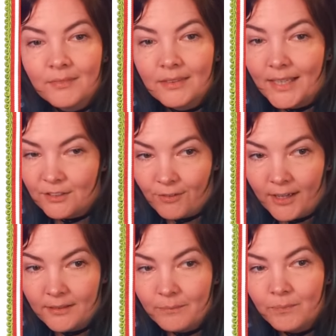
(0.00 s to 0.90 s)
That's
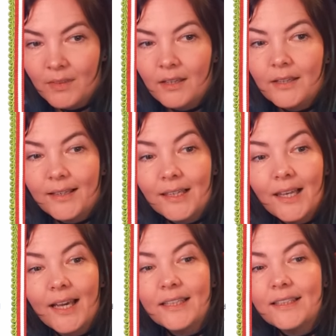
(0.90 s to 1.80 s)
fine.
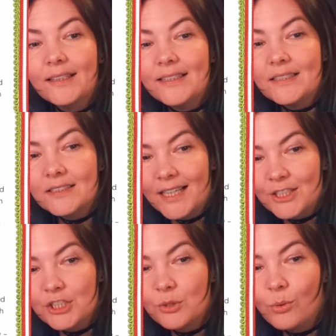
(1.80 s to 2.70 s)
Lightly
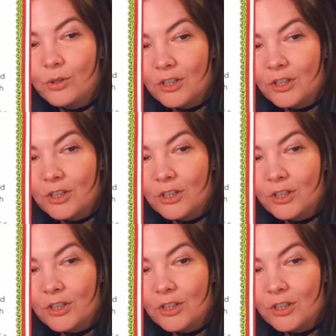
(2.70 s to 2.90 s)
sensual